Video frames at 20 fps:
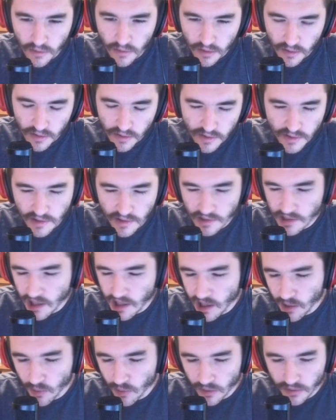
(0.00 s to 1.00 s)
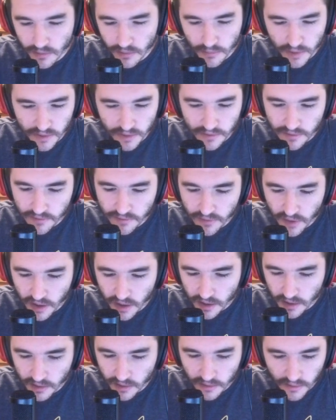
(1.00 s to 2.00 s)
This is awkward, but
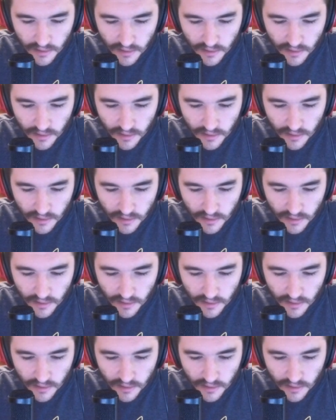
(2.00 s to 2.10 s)
fine.